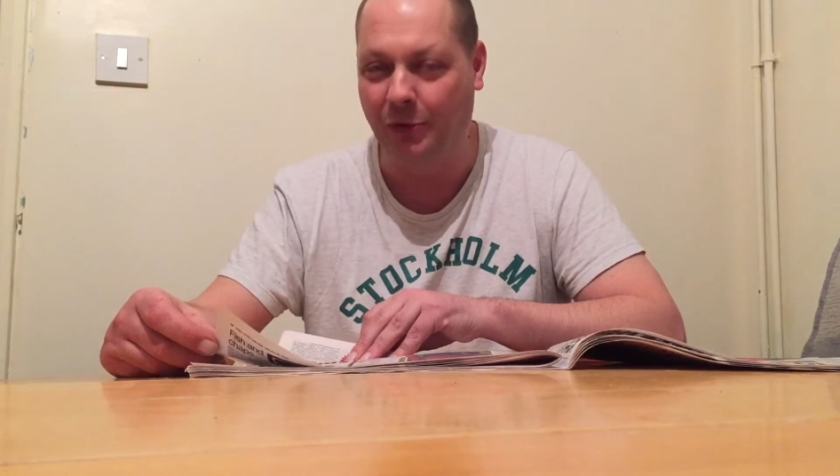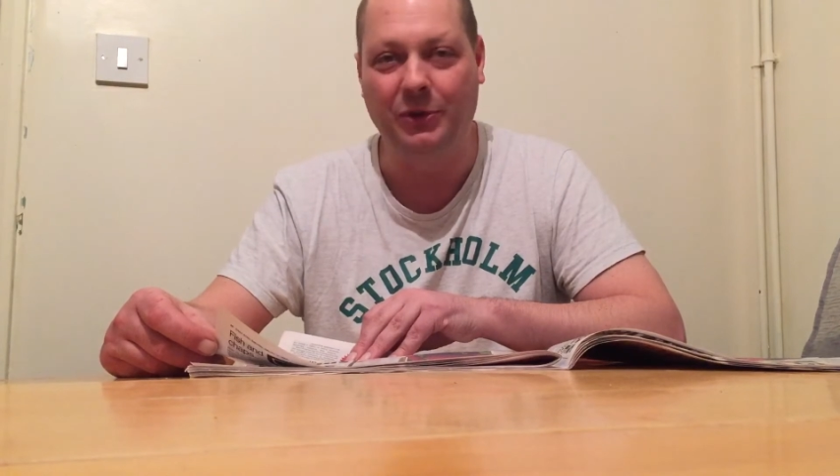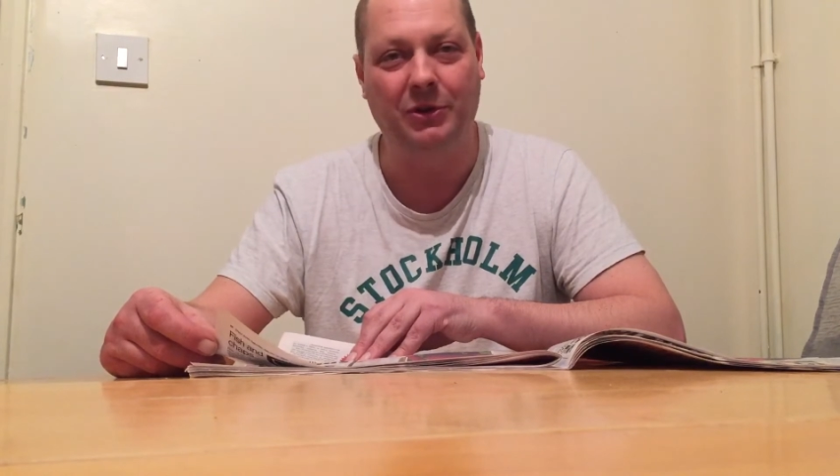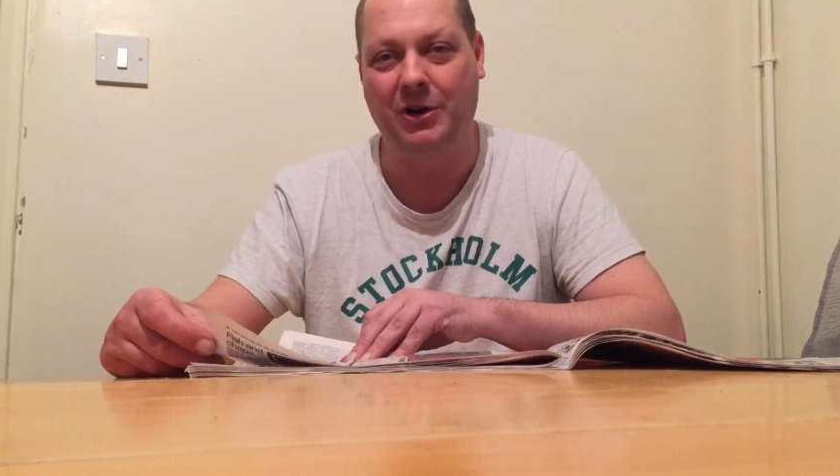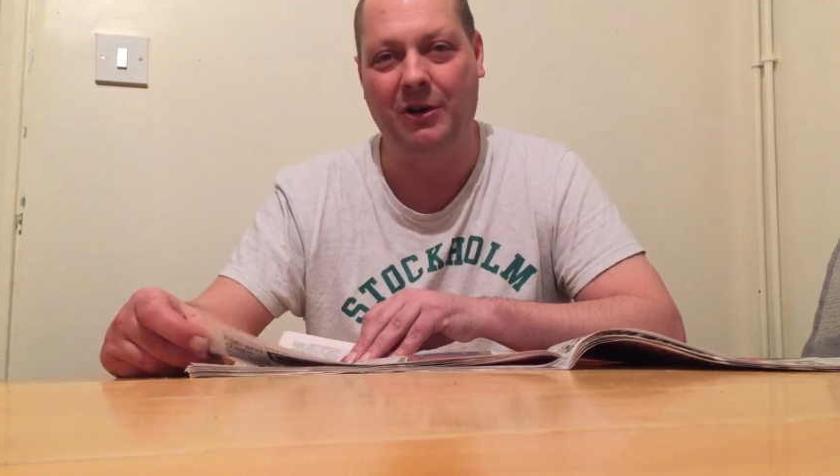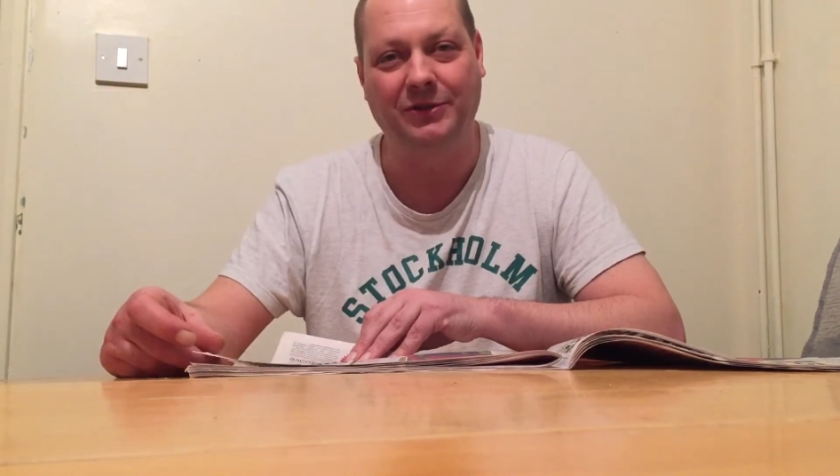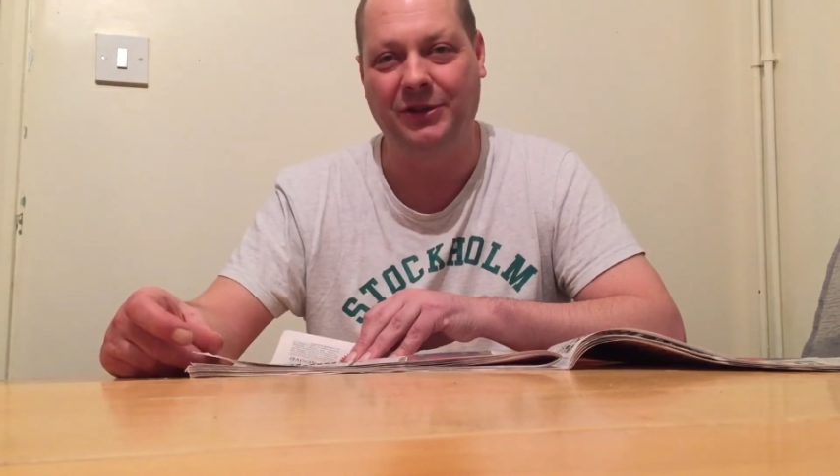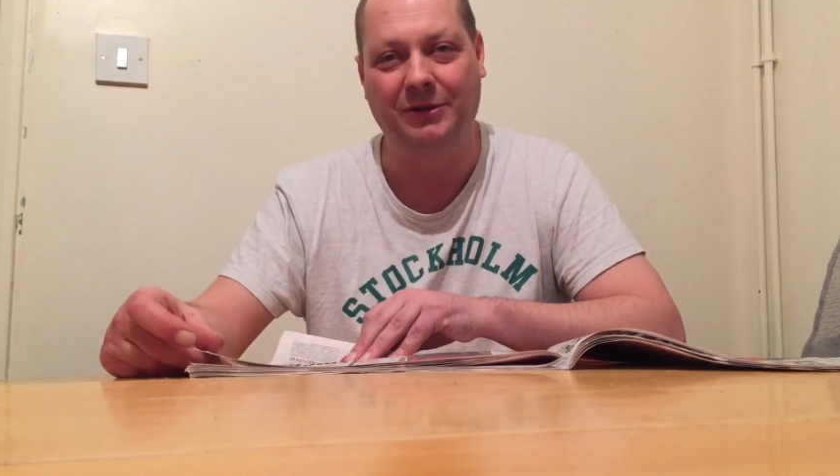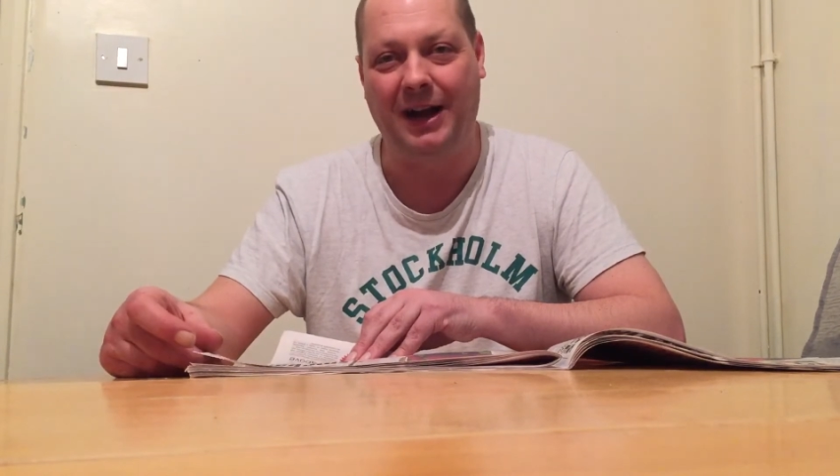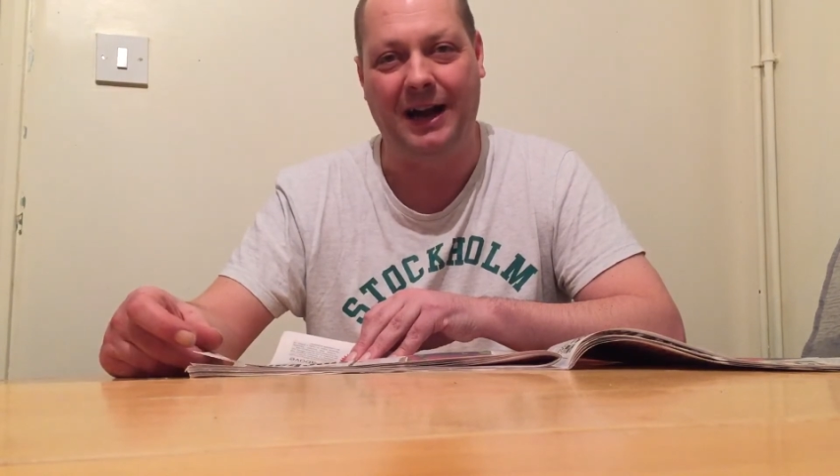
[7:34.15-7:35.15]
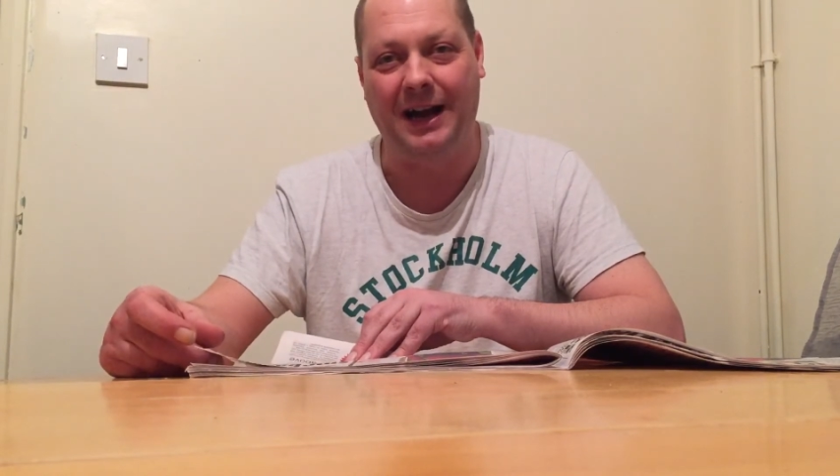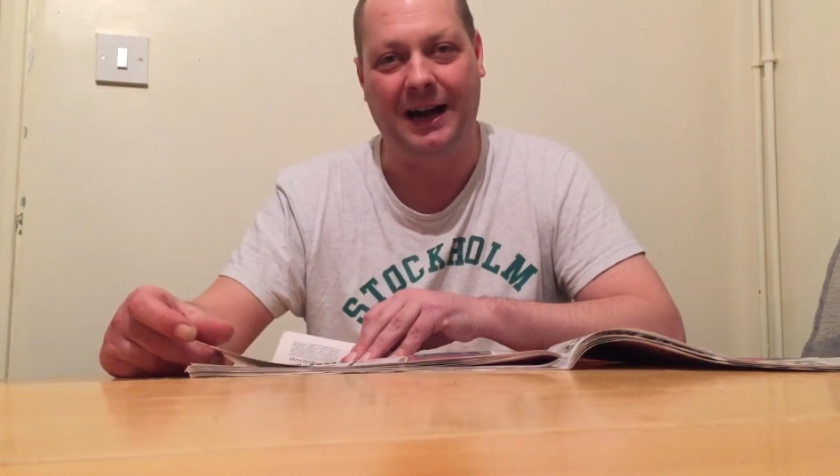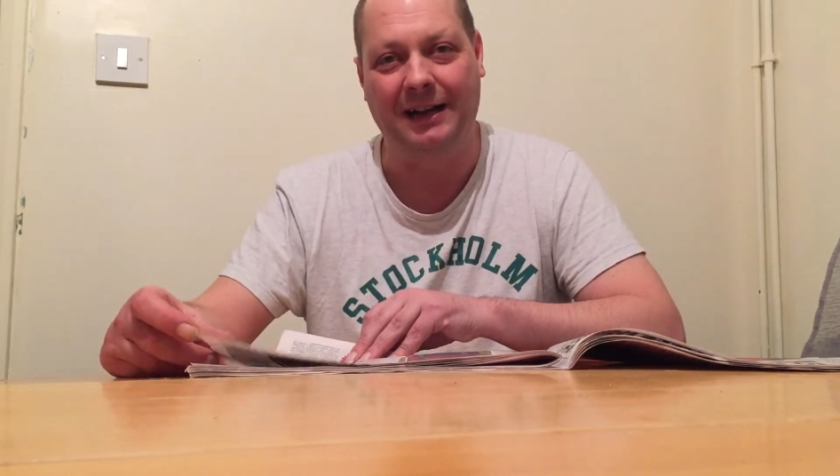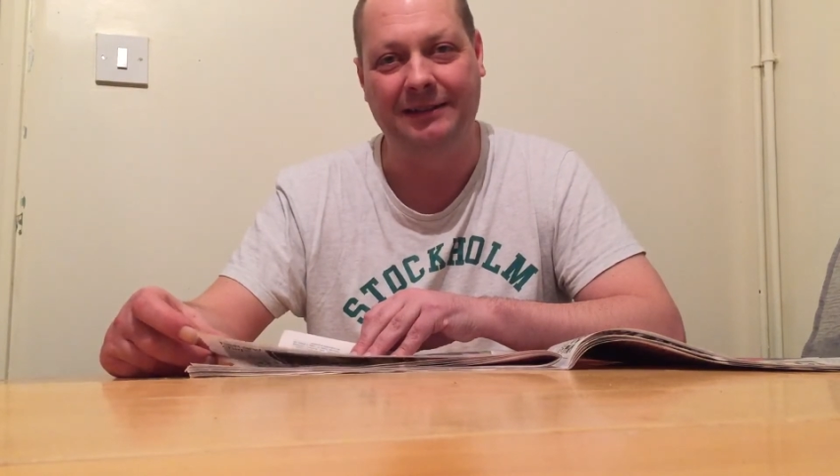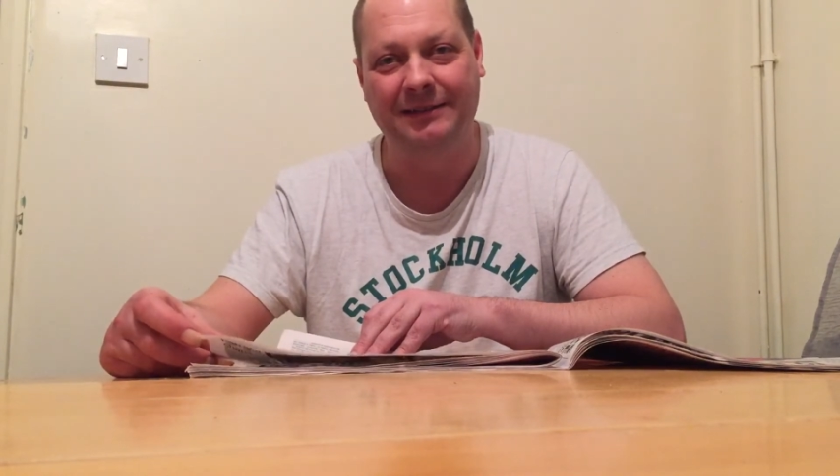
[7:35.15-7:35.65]
you can't do
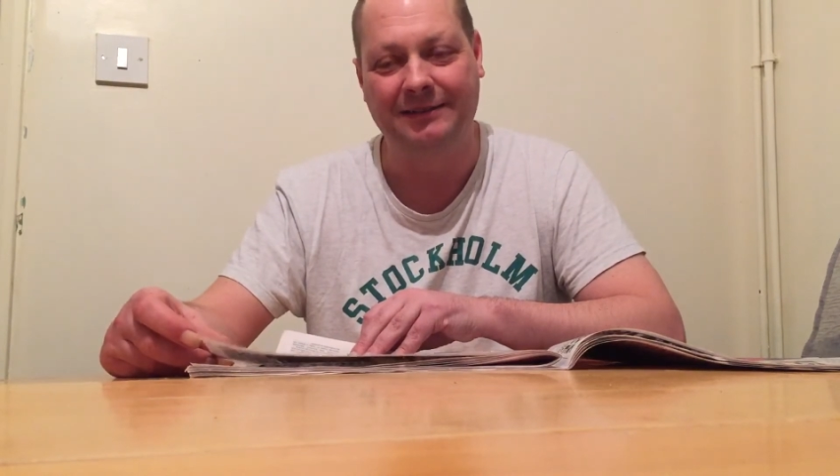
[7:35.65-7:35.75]
that.